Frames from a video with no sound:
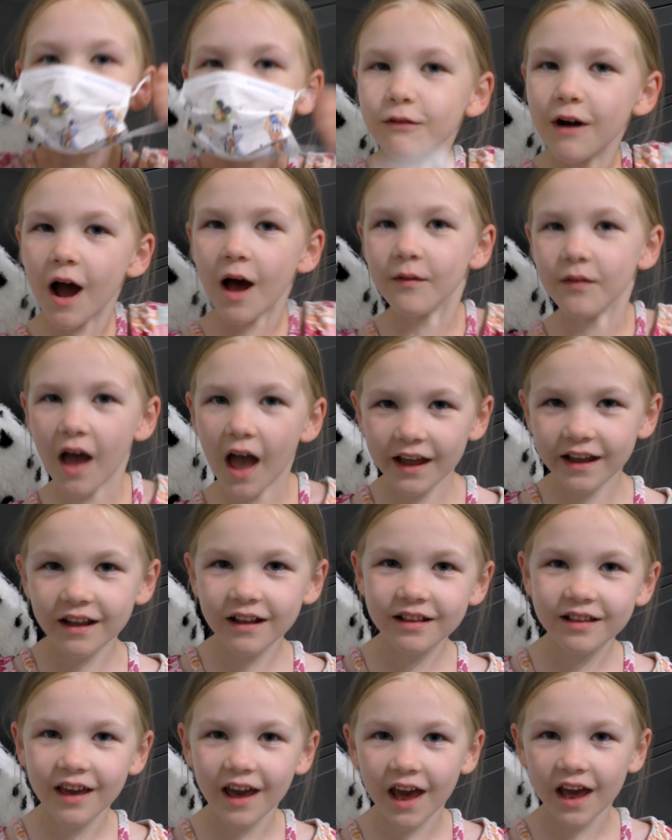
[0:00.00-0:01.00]
well, I
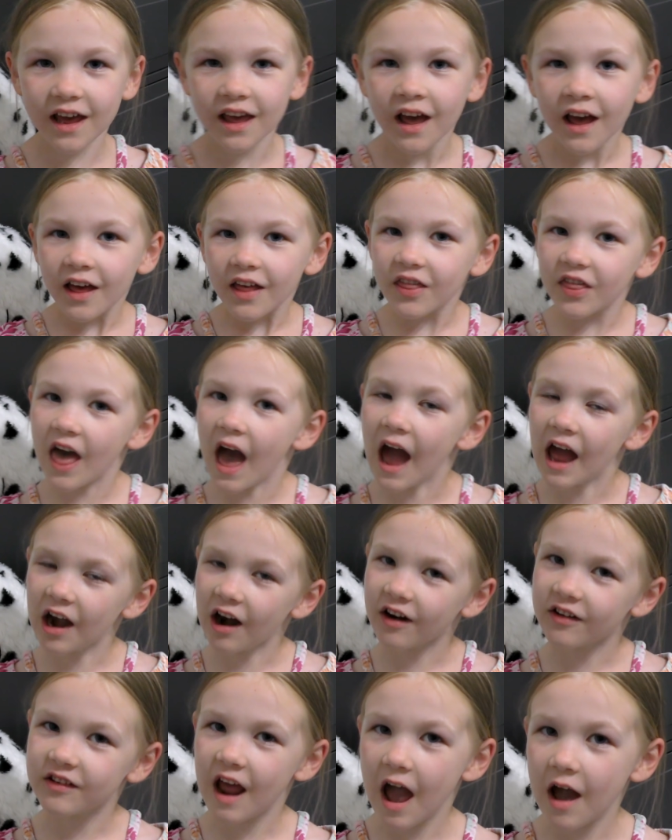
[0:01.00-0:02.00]
can take that
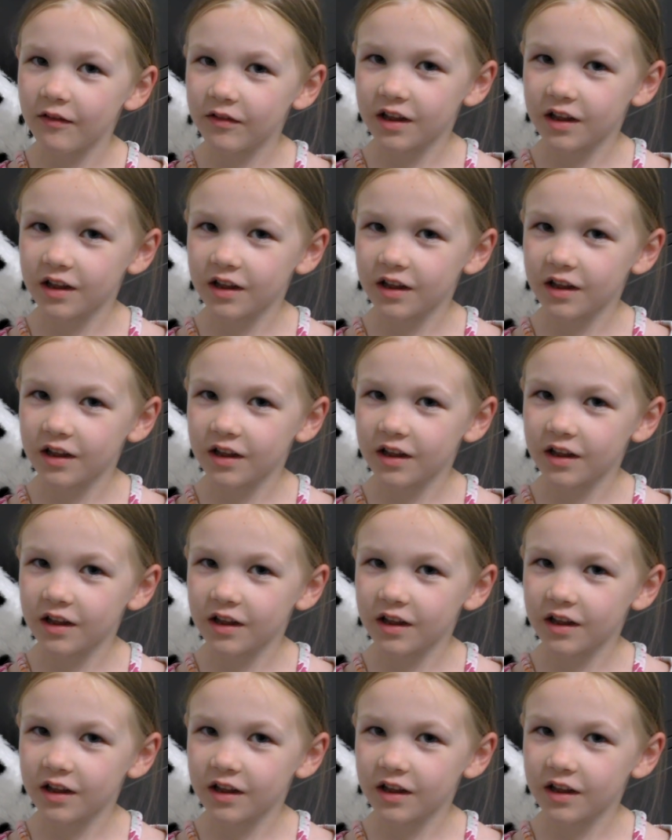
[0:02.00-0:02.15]
off now